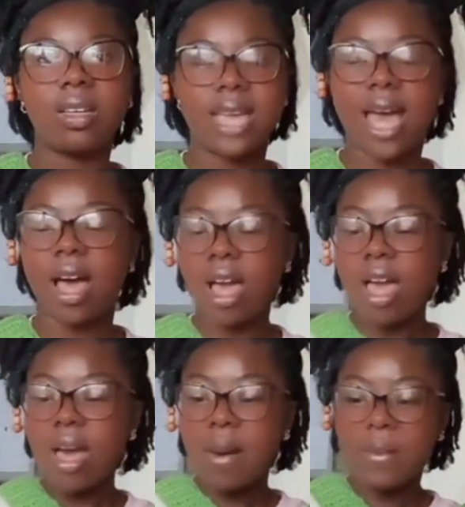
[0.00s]
Yeah,
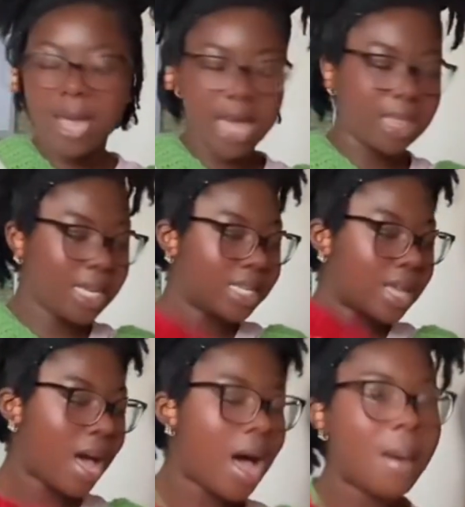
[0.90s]
but yeah,
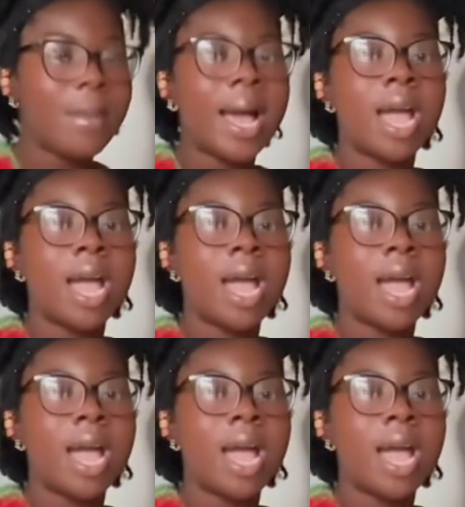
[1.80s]
these are my